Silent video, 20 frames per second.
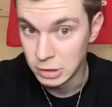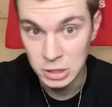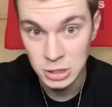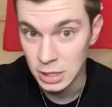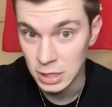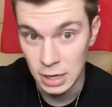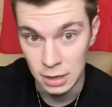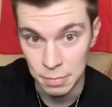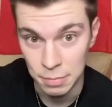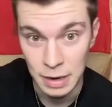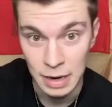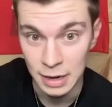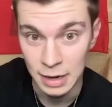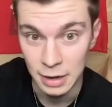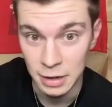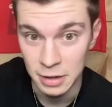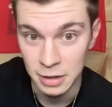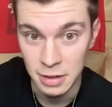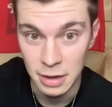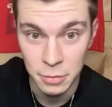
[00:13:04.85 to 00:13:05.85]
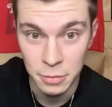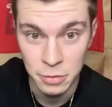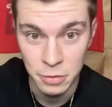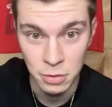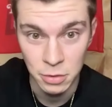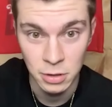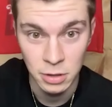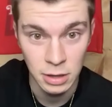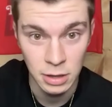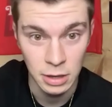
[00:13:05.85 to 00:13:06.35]
He's not back anytime
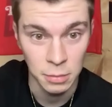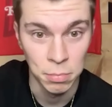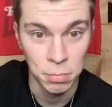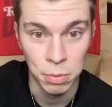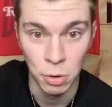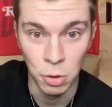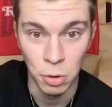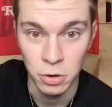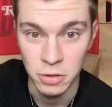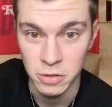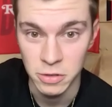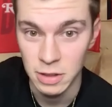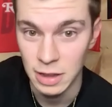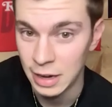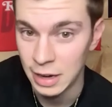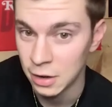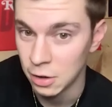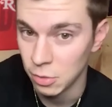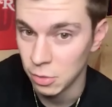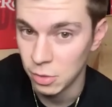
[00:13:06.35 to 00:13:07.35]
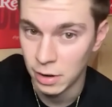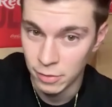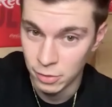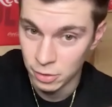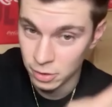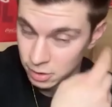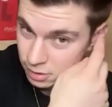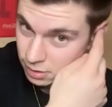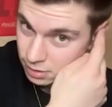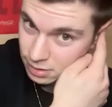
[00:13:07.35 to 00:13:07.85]
soon. He like broke his leg or whatever.
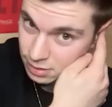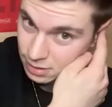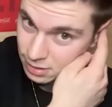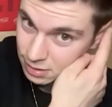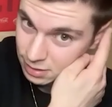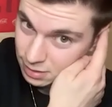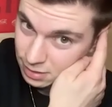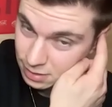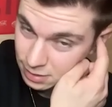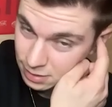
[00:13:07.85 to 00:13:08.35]
I think he's done for